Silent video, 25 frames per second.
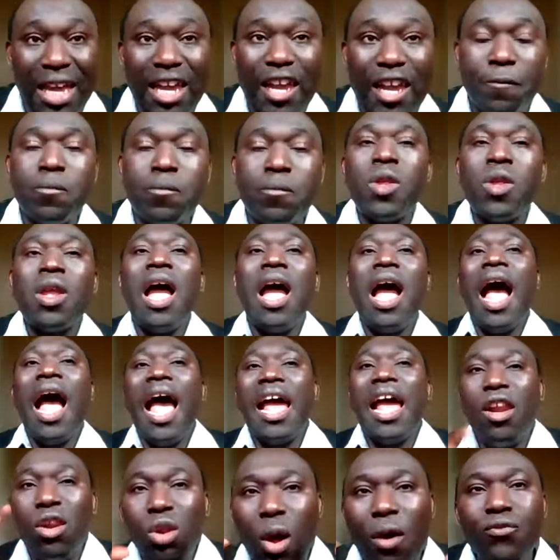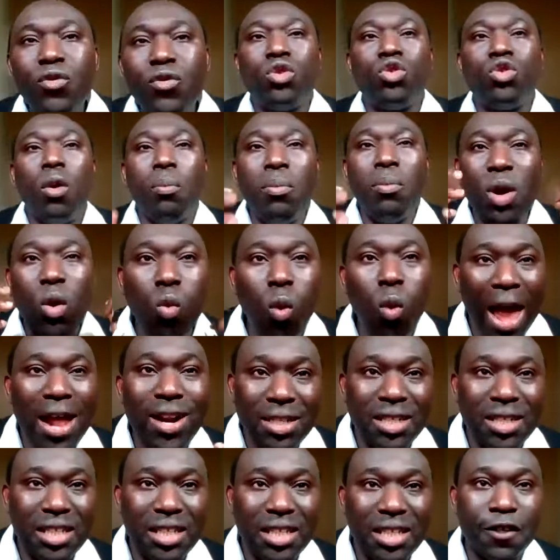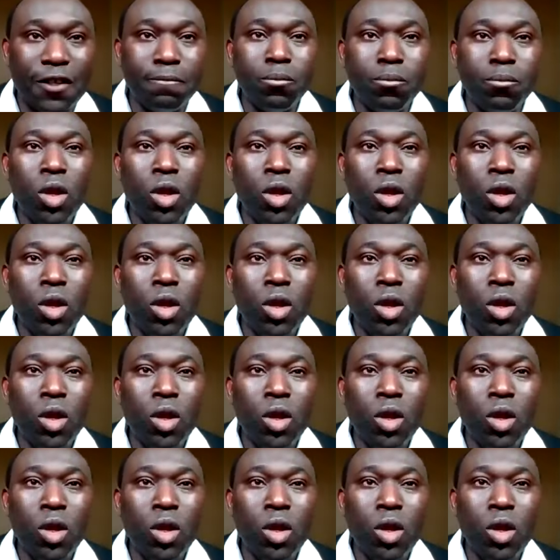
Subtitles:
saying, I love you to be wealthy,